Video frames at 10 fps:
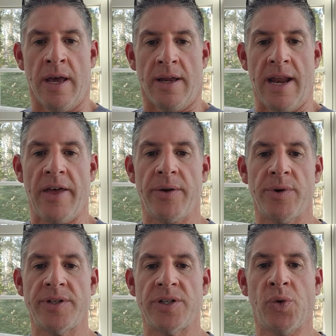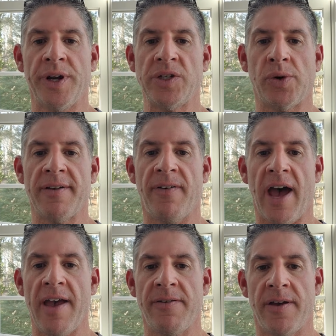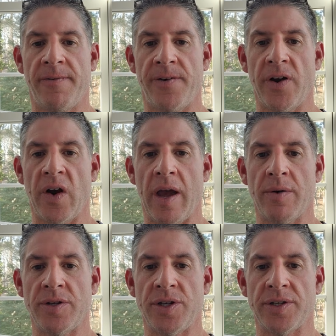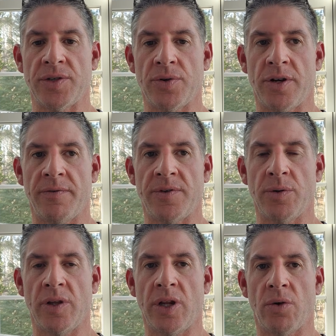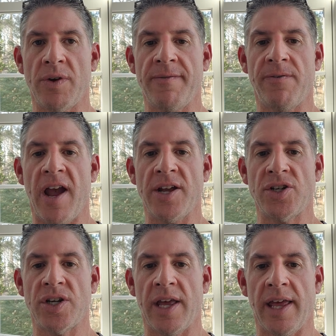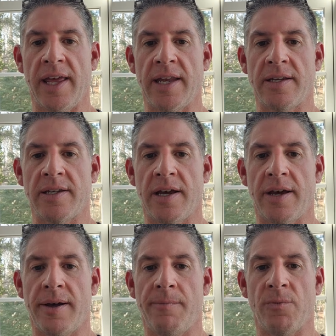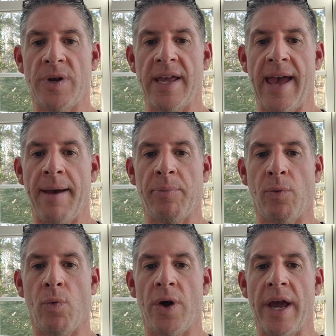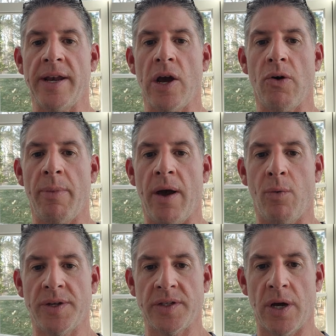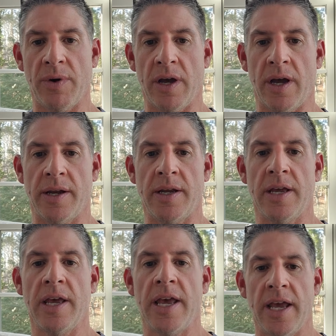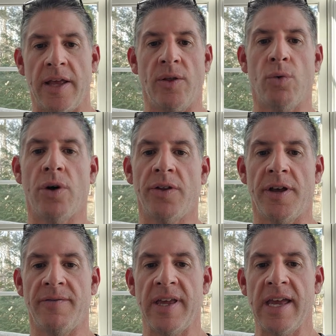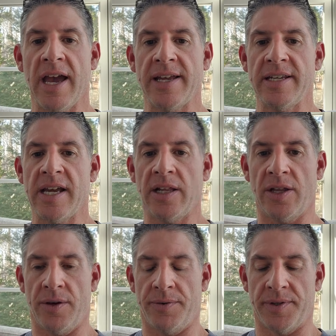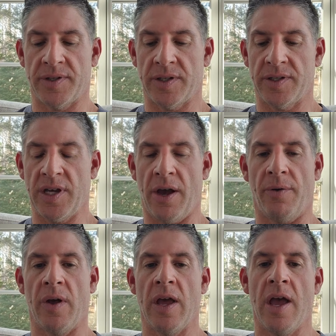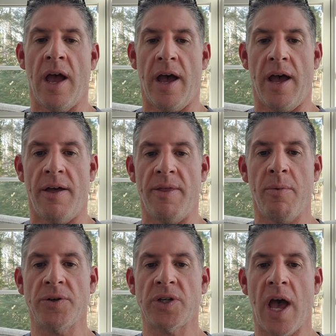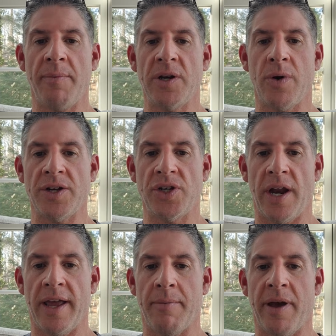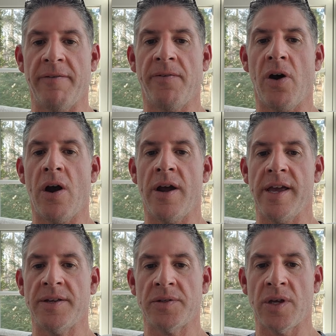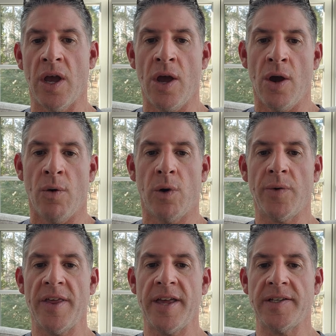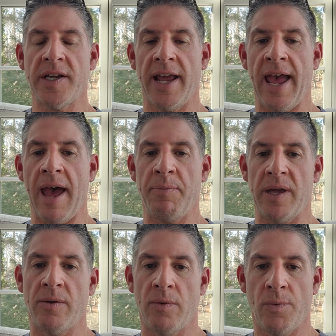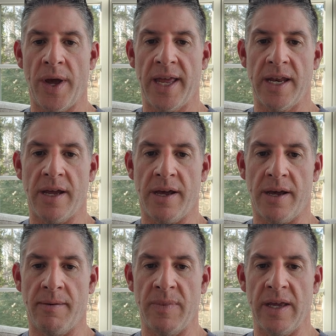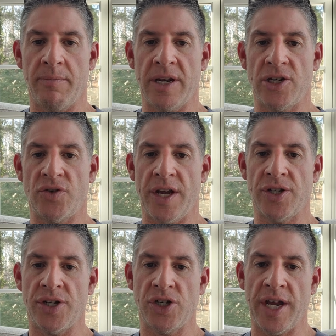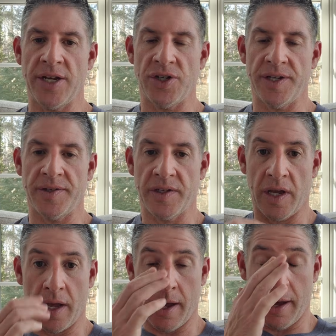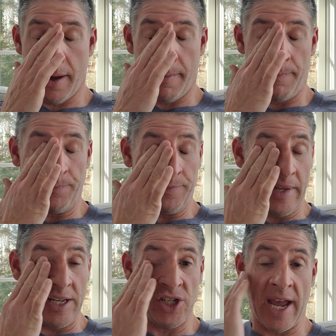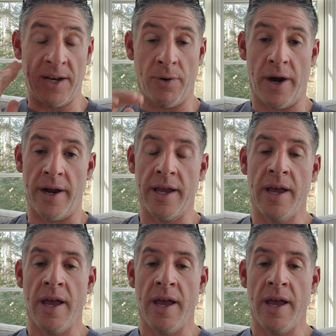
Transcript: now that we're into 2025, figured I would just sort of do a little refresh and recap what I know about what's going on in the world of EIDL loans. So, the most common question I get by far is, what do I think is going to happen when the administration changes in January?